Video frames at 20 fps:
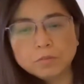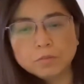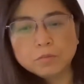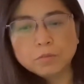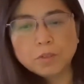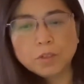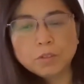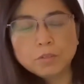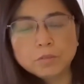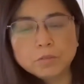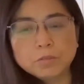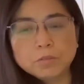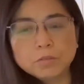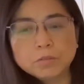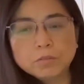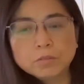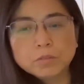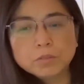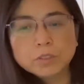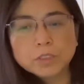will
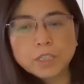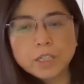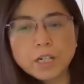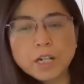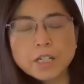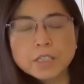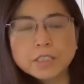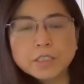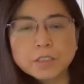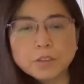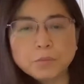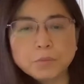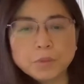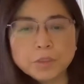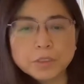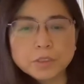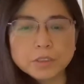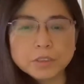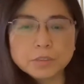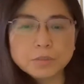catch a
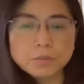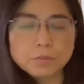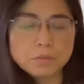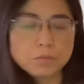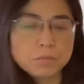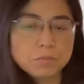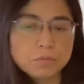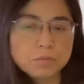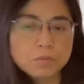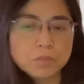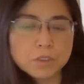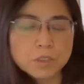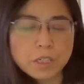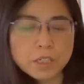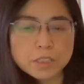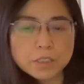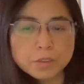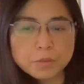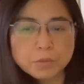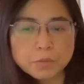wind
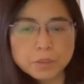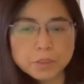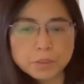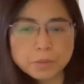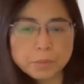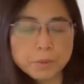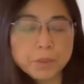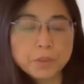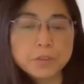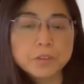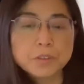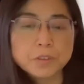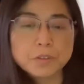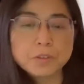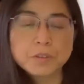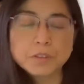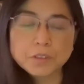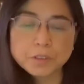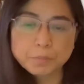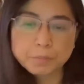because
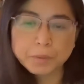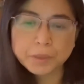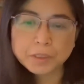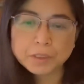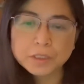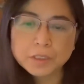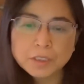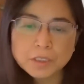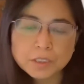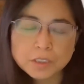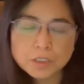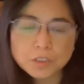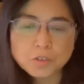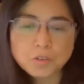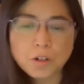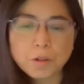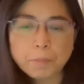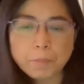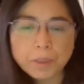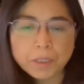you already been
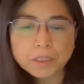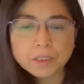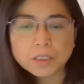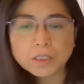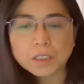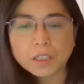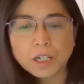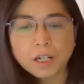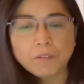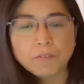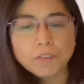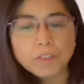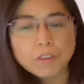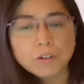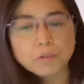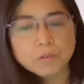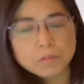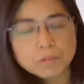strong by having